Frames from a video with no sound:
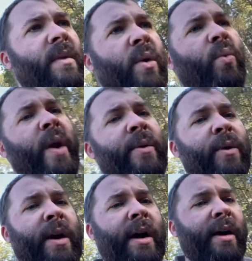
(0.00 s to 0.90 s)
we
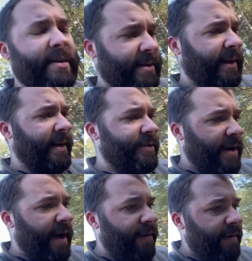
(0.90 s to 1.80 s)
were constantly
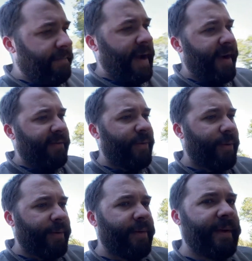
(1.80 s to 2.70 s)
driving back and
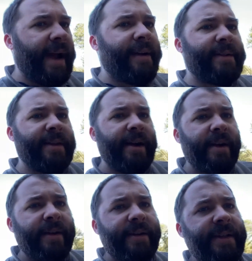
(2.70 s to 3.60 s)
forth out
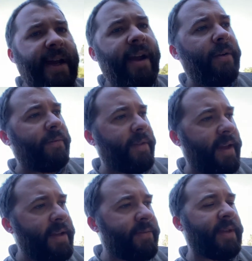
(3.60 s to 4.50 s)
there into town for
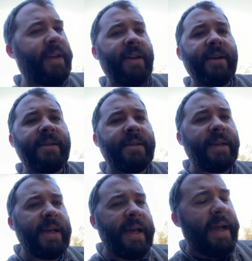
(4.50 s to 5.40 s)
things with the kids.
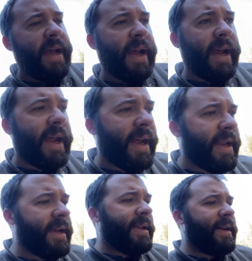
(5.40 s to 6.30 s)

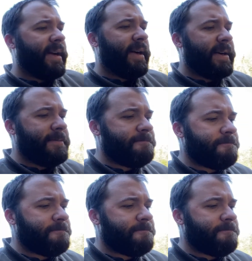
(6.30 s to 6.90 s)
And, that